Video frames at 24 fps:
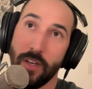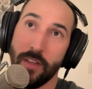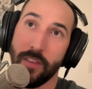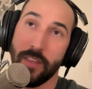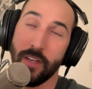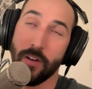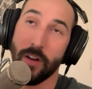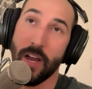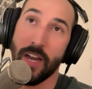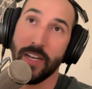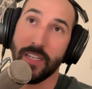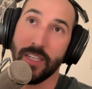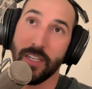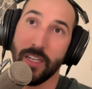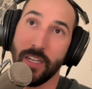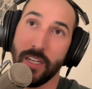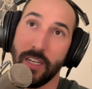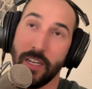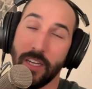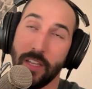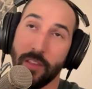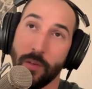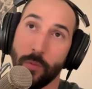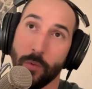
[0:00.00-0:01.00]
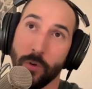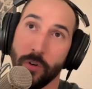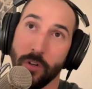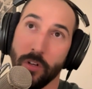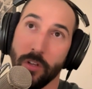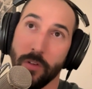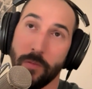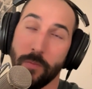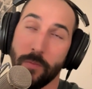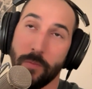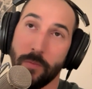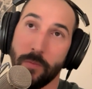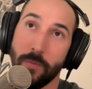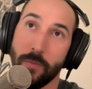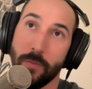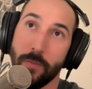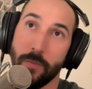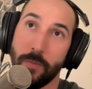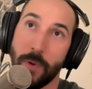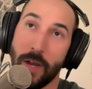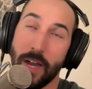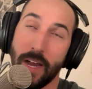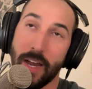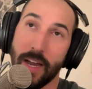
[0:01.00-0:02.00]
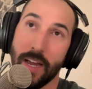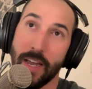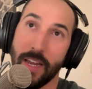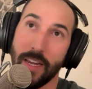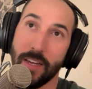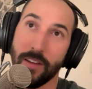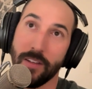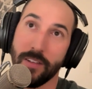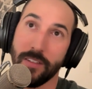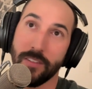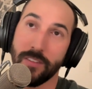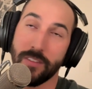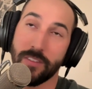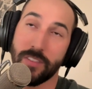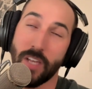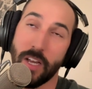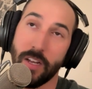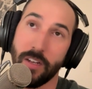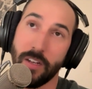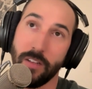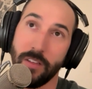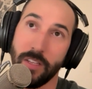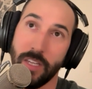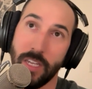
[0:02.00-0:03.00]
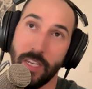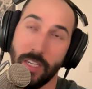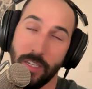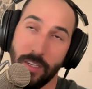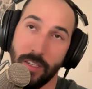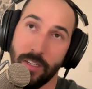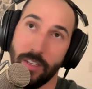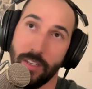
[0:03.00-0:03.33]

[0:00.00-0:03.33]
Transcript: their identity in the world by subtly